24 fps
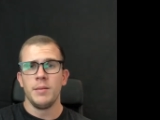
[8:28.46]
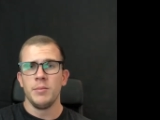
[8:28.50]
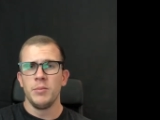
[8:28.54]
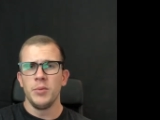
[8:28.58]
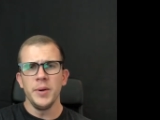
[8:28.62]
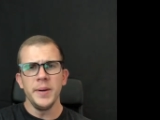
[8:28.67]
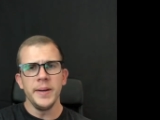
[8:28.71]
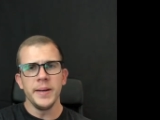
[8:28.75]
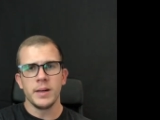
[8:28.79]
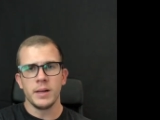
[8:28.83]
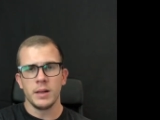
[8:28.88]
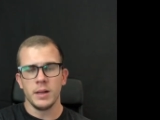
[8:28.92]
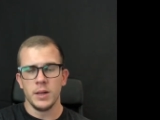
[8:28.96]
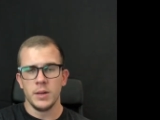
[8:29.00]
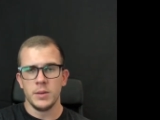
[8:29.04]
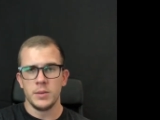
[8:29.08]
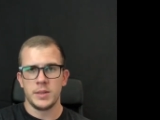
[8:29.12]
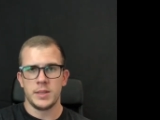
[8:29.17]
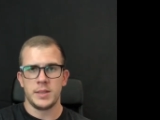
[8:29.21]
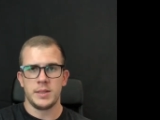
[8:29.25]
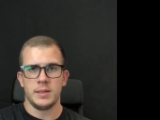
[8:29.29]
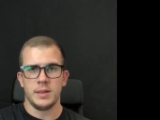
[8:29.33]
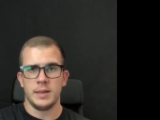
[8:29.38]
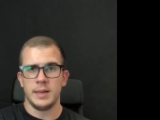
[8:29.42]
pretty
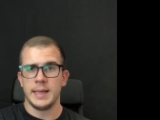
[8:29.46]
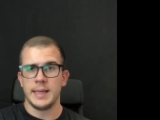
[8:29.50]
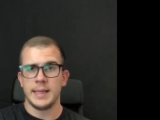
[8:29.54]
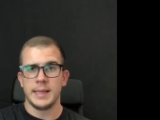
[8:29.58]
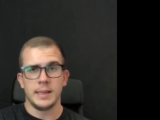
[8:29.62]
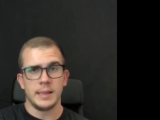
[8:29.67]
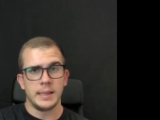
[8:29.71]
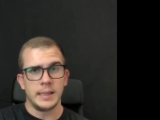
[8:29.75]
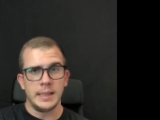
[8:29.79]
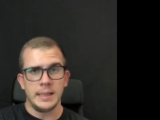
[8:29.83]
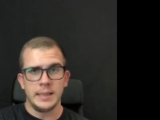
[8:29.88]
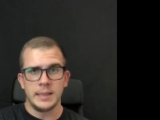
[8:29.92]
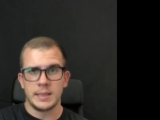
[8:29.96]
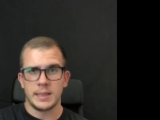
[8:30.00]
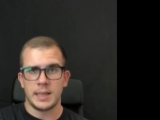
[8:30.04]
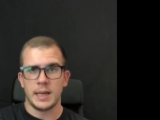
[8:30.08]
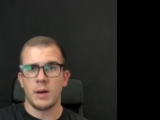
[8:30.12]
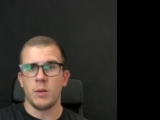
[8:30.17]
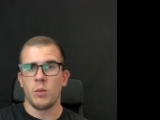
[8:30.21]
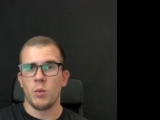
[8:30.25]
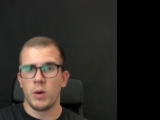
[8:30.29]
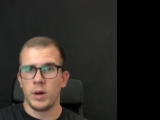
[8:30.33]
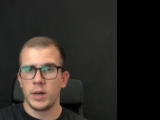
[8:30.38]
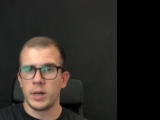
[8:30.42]
close to at least
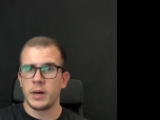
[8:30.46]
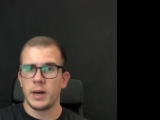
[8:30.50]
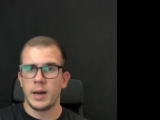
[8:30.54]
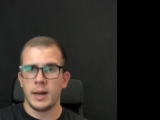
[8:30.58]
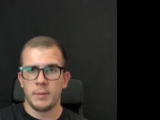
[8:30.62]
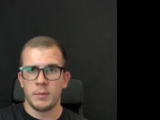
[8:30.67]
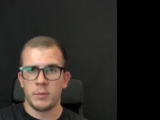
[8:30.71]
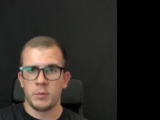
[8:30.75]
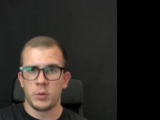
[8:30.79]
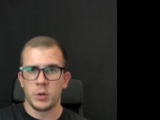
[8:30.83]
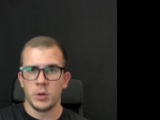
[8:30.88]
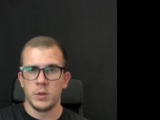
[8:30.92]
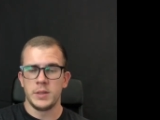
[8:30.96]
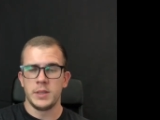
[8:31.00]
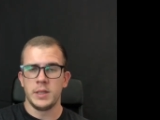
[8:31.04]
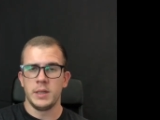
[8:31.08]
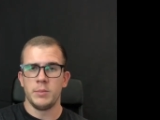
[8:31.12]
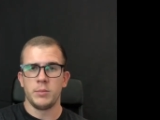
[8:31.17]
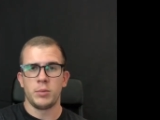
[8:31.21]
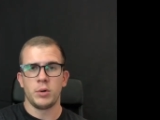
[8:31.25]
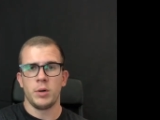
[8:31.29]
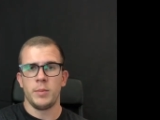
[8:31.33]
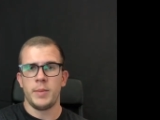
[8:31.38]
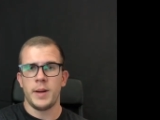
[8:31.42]
that 1 gram of
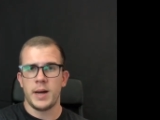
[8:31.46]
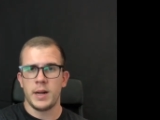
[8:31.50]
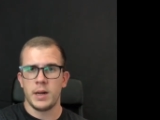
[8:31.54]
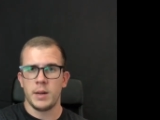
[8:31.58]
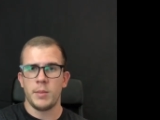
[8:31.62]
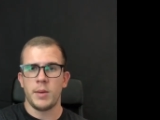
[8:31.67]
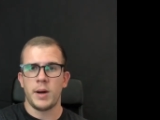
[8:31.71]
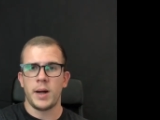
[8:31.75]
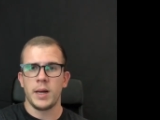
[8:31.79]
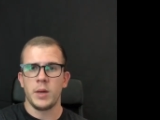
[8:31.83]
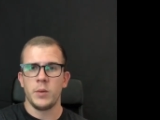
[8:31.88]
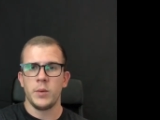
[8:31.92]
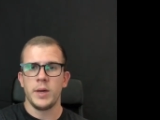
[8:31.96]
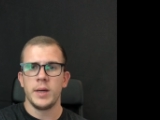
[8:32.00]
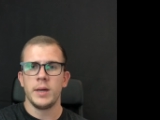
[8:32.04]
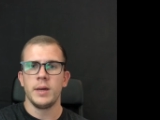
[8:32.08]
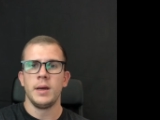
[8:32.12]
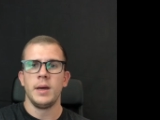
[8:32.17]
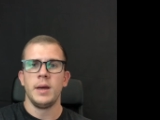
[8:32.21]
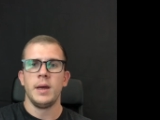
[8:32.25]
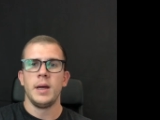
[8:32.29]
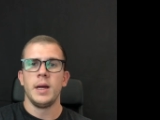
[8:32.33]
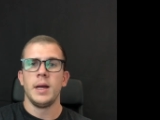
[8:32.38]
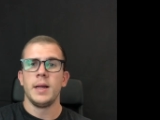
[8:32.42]
protein per pound of body weight.
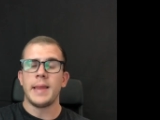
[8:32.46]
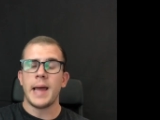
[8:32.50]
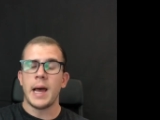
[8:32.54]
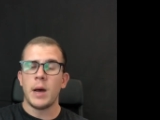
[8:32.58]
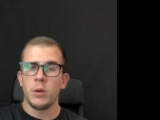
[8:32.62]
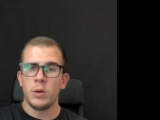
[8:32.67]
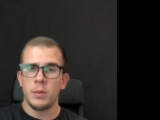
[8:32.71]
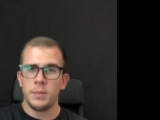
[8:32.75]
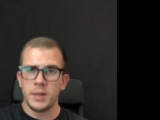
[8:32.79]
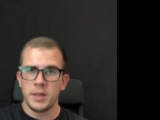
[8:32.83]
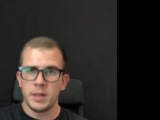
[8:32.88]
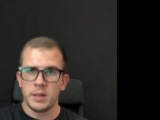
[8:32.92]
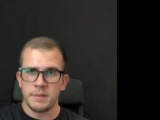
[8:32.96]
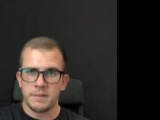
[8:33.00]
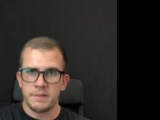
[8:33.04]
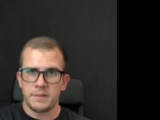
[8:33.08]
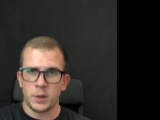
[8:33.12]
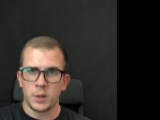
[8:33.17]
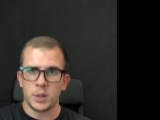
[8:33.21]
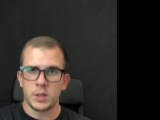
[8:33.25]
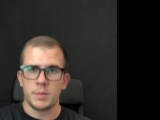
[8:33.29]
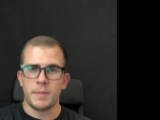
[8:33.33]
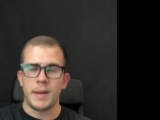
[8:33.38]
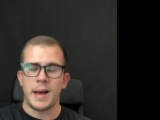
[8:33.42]
That would be the
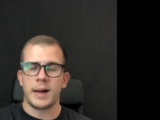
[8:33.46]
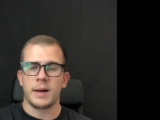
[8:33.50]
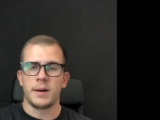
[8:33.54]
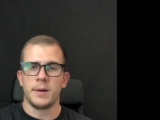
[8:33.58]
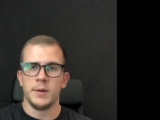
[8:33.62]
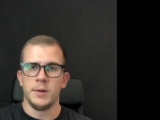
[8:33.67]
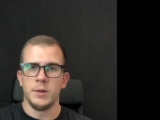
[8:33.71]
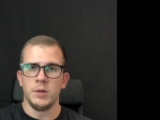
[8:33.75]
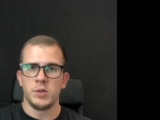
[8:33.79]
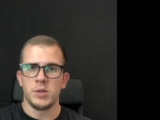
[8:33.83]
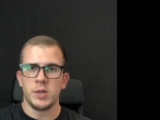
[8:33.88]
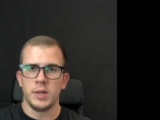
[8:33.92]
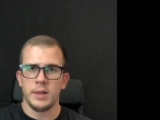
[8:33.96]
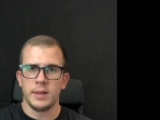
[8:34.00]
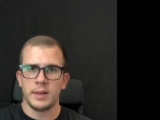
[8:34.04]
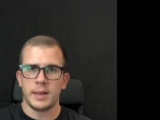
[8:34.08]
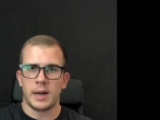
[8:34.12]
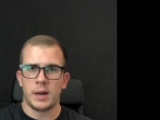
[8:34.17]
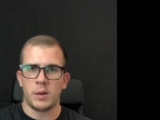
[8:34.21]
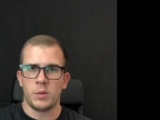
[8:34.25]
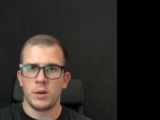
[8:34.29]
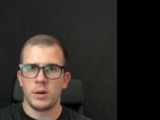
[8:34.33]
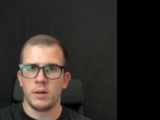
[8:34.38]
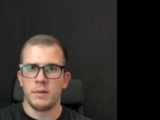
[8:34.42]
first macronutrient
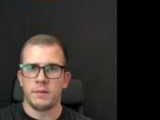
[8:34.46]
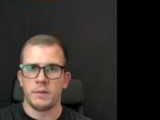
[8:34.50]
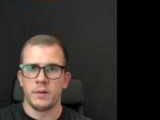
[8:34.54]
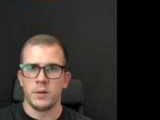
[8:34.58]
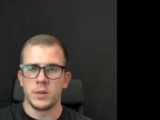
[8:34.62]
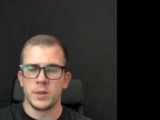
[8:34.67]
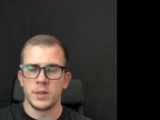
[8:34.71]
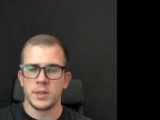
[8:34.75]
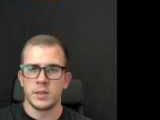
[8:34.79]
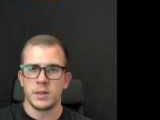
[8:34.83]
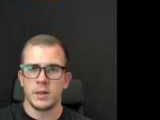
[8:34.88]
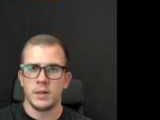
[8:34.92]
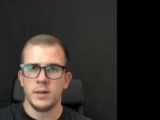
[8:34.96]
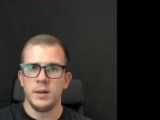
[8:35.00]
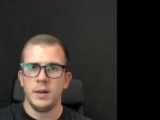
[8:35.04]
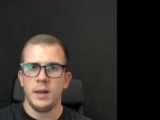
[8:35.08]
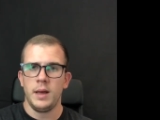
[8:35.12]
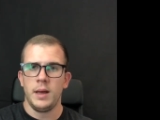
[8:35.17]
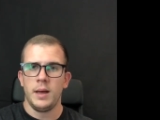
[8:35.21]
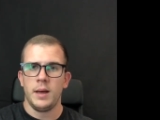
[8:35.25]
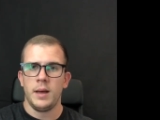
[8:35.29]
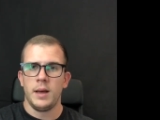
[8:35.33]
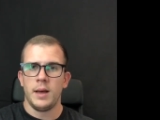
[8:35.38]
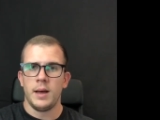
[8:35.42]
that I want to focus
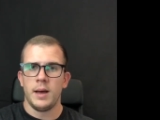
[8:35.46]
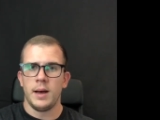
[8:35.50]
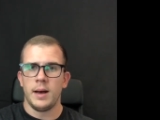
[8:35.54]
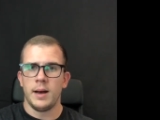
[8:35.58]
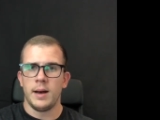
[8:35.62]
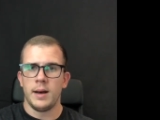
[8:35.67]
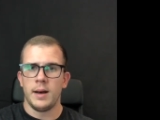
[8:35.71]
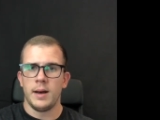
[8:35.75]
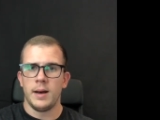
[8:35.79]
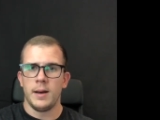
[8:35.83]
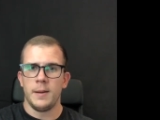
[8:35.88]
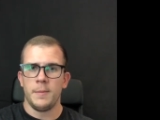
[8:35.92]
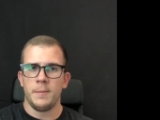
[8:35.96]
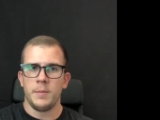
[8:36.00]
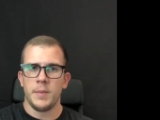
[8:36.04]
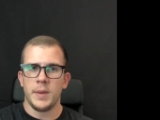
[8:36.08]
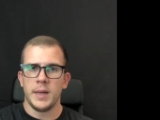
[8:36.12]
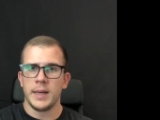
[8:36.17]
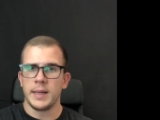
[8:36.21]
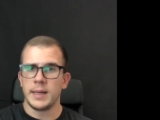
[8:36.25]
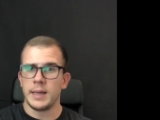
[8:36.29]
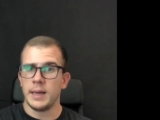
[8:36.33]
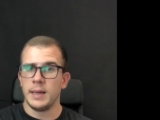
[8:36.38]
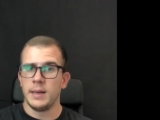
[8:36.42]
on.
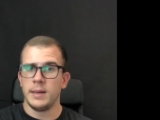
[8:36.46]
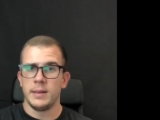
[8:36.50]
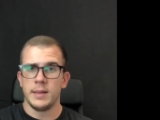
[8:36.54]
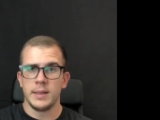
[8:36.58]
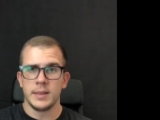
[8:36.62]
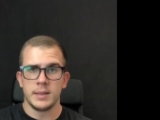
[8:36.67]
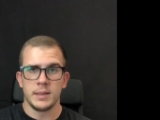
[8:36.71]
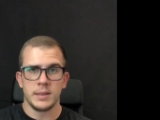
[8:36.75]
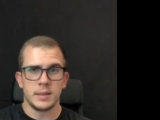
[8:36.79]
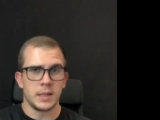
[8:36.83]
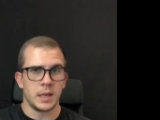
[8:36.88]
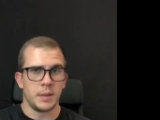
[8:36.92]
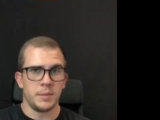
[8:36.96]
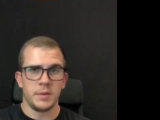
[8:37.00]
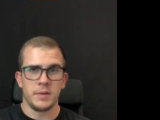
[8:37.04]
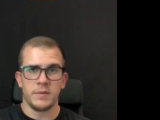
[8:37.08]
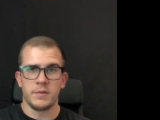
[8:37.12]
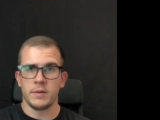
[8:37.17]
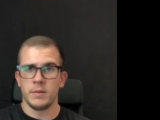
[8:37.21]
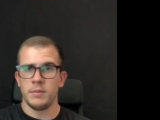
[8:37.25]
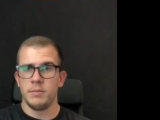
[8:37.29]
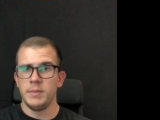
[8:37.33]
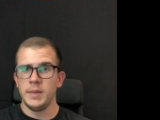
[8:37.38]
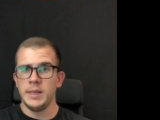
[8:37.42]
And again, this is coming
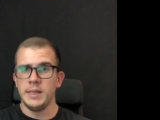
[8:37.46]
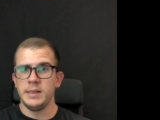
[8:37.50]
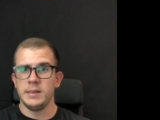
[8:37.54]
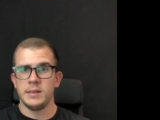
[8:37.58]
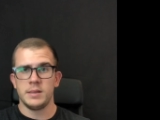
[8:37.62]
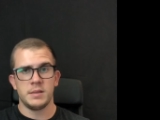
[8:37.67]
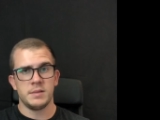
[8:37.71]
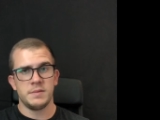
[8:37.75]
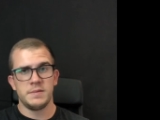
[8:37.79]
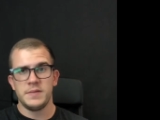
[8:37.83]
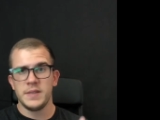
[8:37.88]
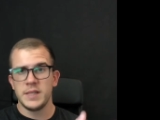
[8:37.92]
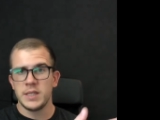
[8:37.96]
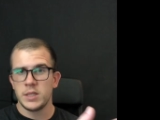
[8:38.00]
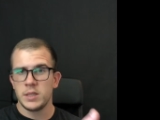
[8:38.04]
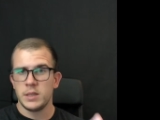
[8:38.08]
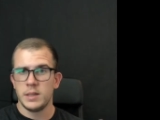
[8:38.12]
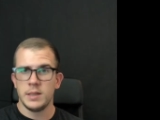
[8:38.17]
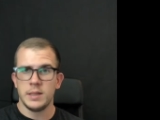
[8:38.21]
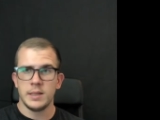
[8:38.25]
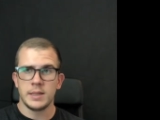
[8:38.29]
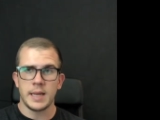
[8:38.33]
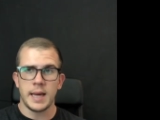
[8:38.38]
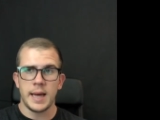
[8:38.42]
from meats,
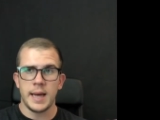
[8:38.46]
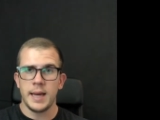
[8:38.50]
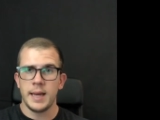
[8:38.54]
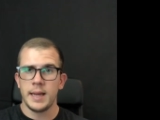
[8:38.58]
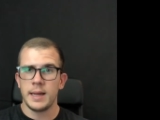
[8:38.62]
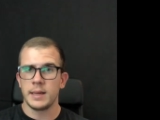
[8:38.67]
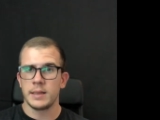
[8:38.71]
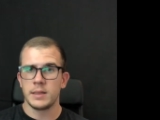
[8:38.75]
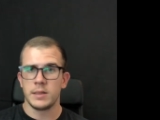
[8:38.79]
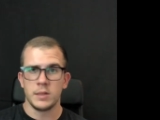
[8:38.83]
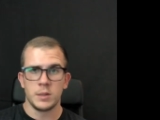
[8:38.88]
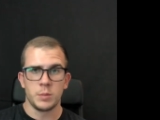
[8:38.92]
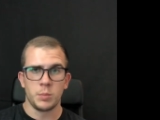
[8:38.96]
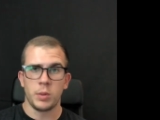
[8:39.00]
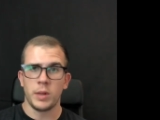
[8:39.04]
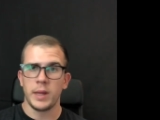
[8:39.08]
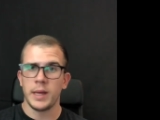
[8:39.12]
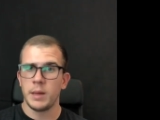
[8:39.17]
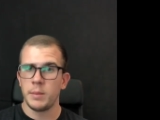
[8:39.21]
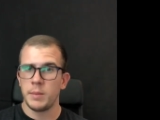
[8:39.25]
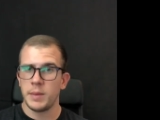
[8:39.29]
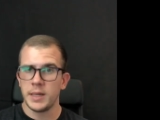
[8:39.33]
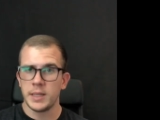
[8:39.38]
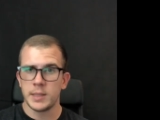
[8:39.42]
fishes, eggs. There's
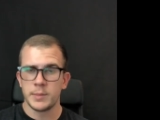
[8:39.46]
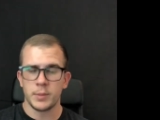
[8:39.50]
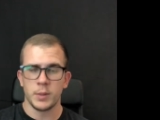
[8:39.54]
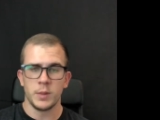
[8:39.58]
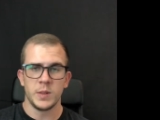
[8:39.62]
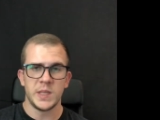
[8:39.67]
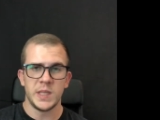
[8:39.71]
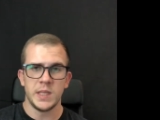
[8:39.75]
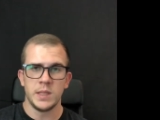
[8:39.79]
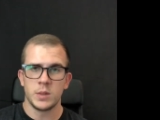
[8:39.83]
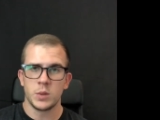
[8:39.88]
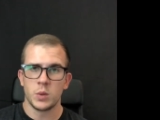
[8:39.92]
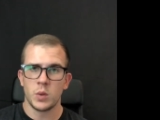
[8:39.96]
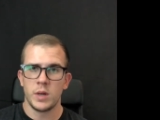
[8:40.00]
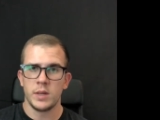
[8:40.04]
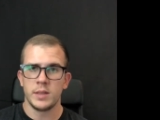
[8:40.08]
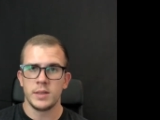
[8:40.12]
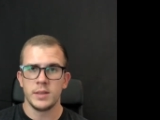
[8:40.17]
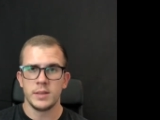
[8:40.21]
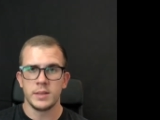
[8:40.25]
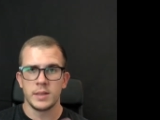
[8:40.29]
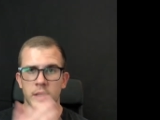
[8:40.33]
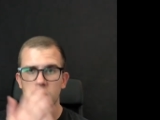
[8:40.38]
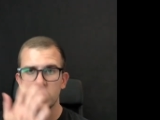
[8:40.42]
plant-based protein
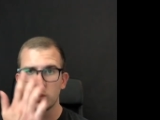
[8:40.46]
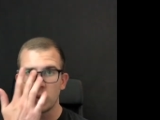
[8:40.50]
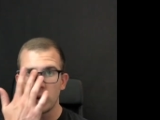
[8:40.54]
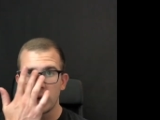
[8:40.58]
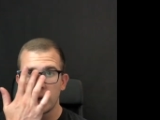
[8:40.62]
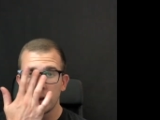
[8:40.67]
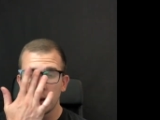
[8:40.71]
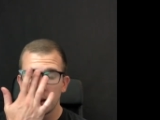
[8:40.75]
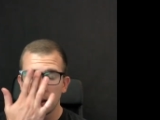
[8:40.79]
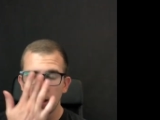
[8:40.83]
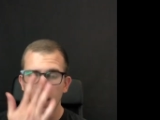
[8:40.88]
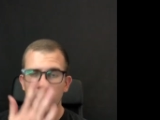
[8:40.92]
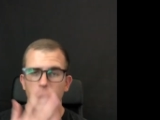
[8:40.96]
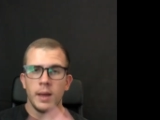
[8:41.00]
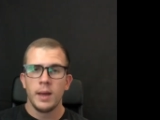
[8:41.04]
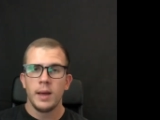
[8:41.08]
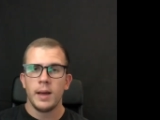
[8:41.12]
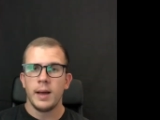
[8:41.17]
sources as well.